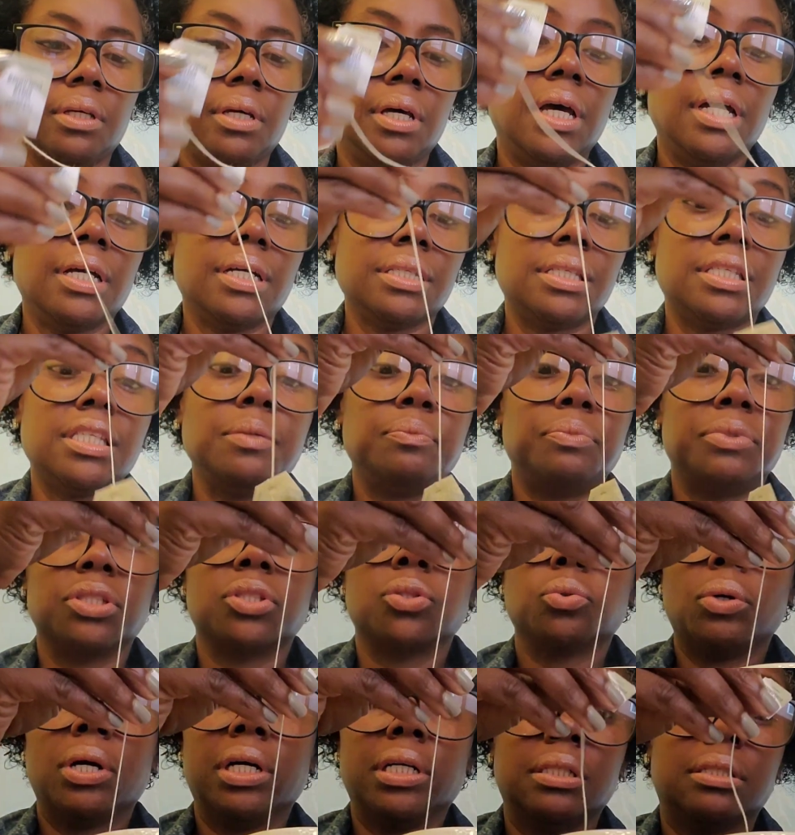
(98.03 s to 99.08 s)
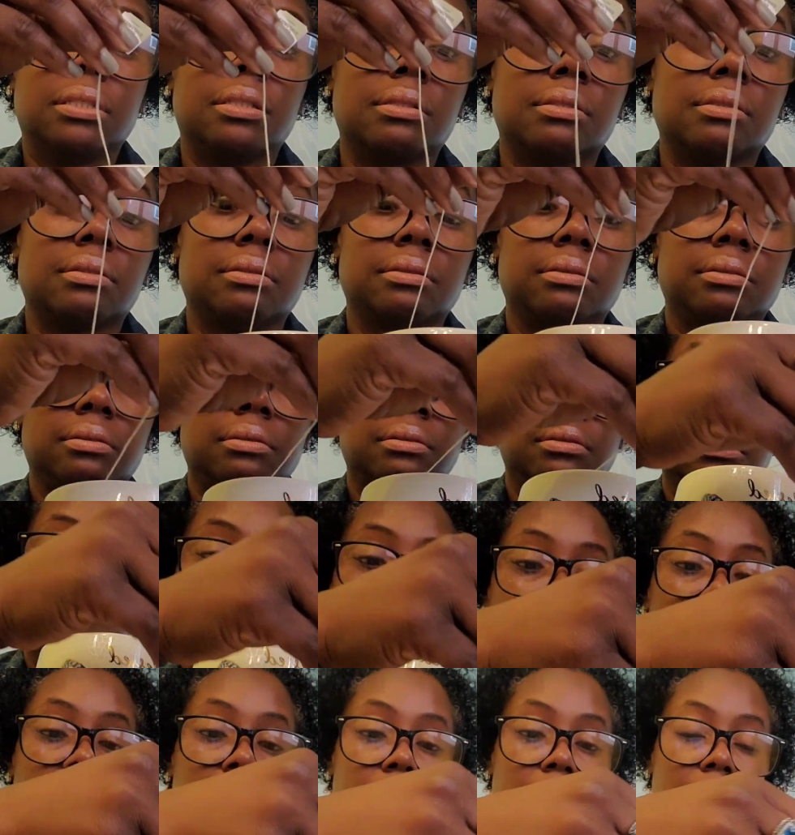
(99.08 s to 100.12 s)
I could see this twice.
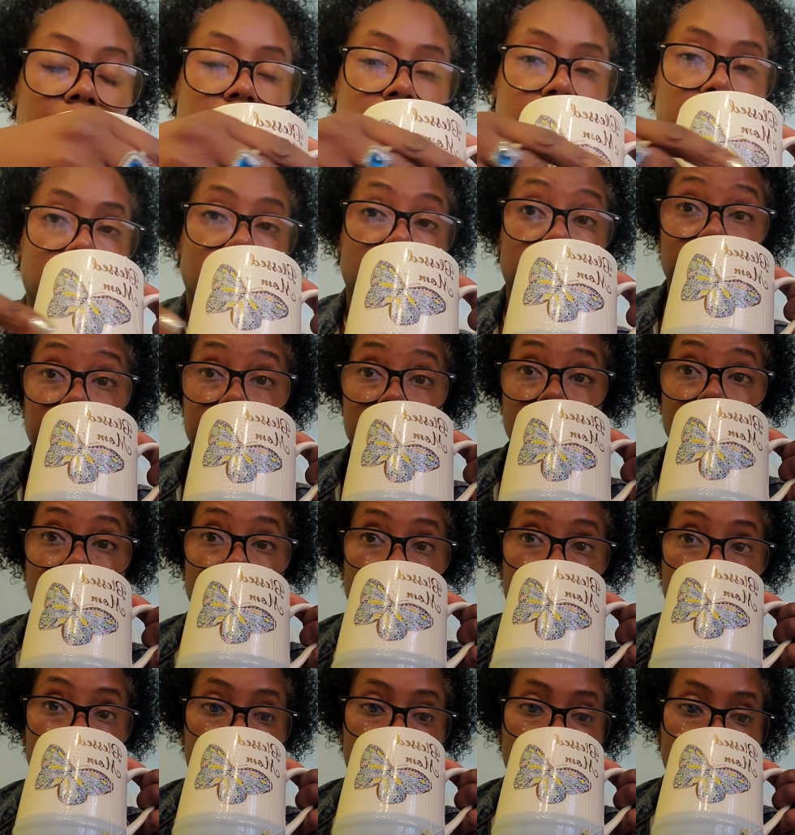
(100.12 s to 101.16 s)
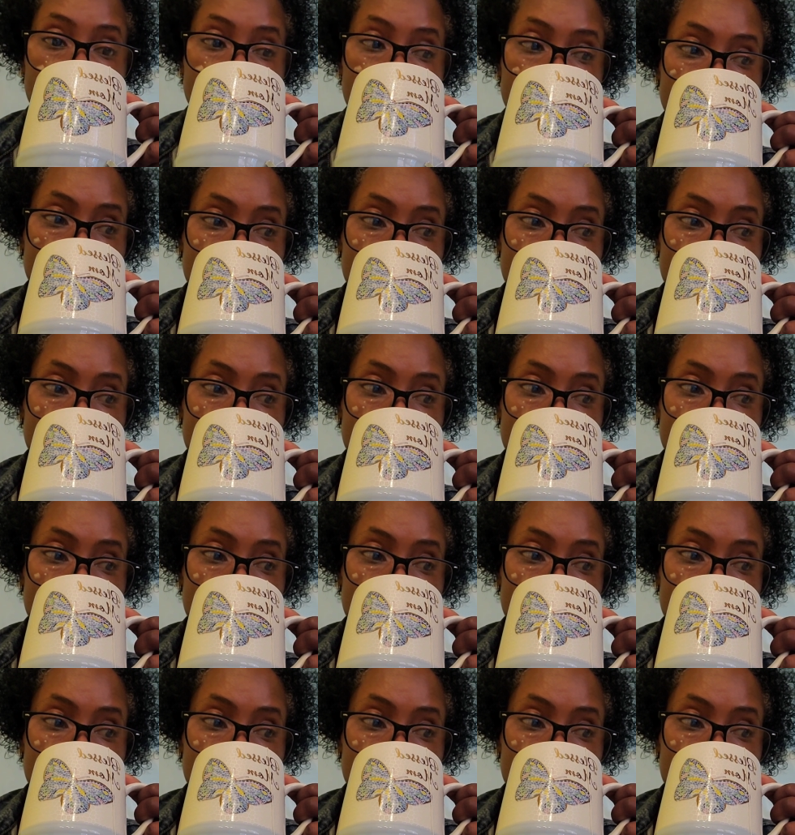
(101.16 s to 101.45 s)
I'm a tea lover.